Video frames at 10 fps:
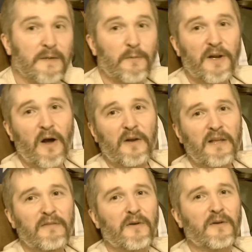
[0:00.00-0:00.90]
So we don't
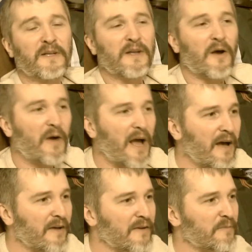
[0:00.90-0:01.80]
even really know
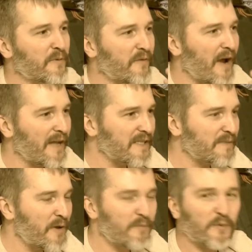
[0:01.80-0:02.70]
how to provide
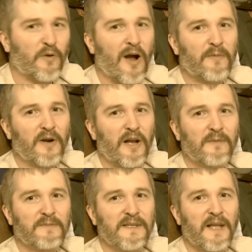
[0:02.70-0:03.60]
these people proper
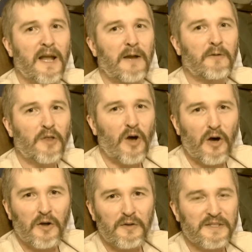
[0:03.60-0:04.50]
help today with
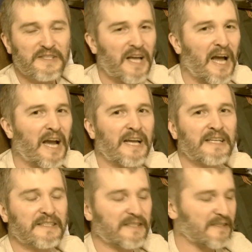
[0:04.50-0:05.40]
all the
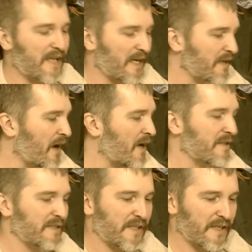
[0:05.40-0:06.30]
science and
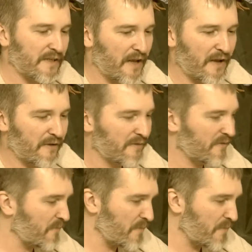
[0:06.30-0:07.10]
technology and health